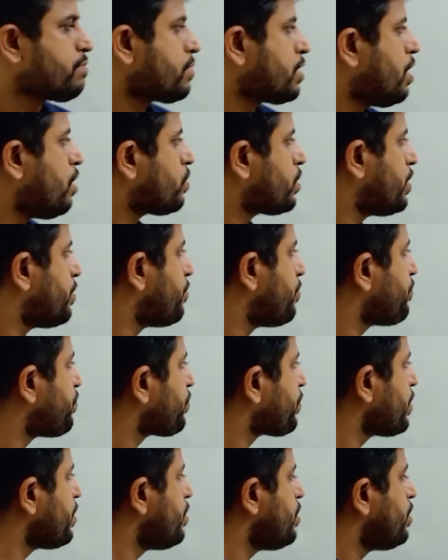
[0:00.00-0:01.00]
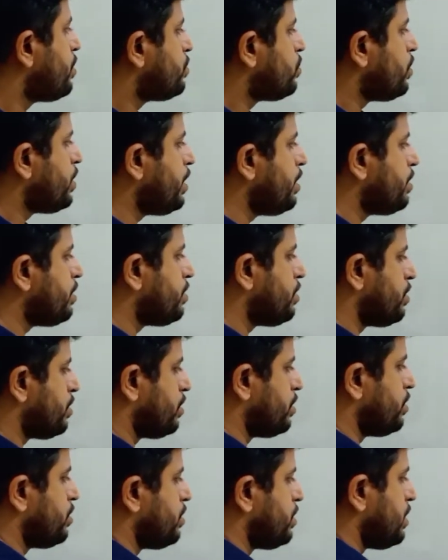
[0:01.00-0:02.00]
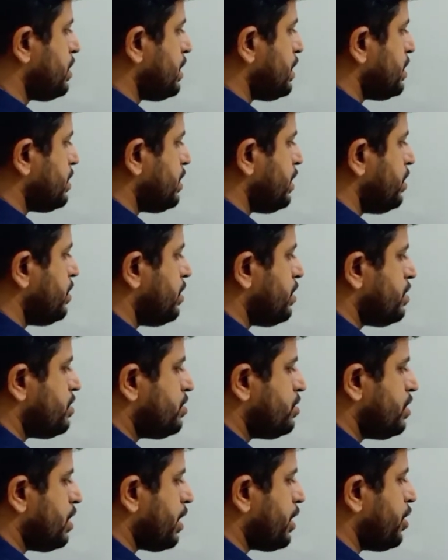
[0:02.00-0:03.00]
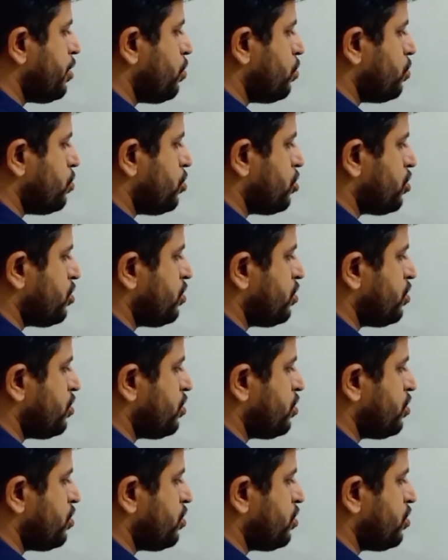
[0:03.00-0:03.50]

Okay, so here see this diode,